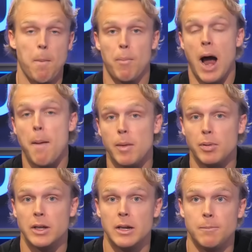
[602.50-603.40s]

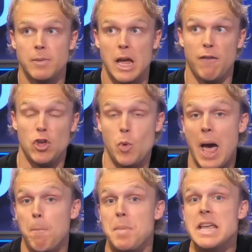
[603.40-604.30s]
probably, if you
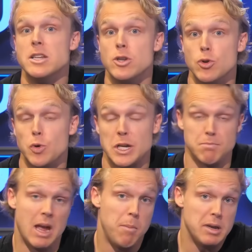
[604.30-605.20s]
had beaten Duke, is
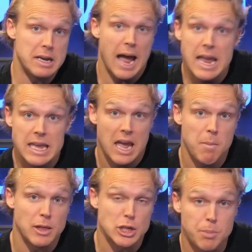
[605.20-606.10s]
maybe a night
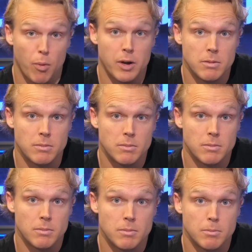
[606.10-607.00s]
game at this point.
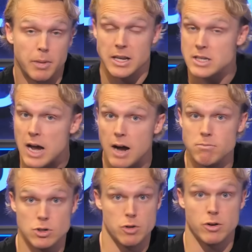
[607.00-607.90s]
But it's
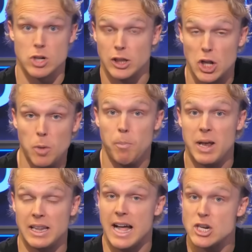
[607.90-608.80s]
not, so there's a little
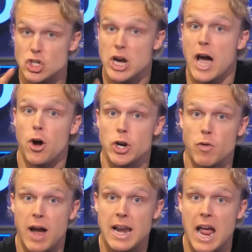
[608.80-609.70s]
bit less shine on you
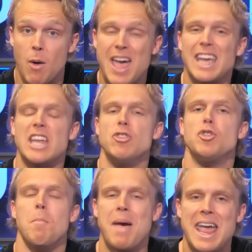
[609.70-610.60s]
right now. Can you
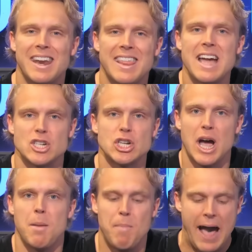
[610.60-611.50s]
demand that
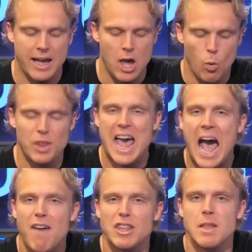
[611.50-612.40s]
shine back with
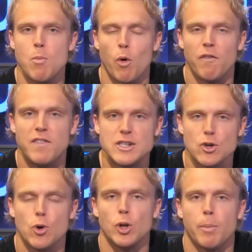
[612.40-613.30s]
having the more
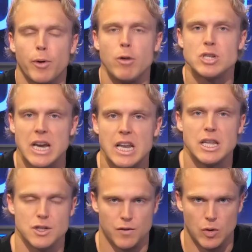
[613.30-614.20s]
physical approach in
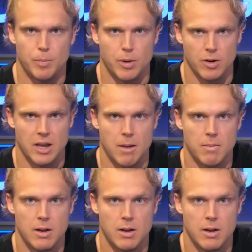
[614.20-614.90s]
this football game?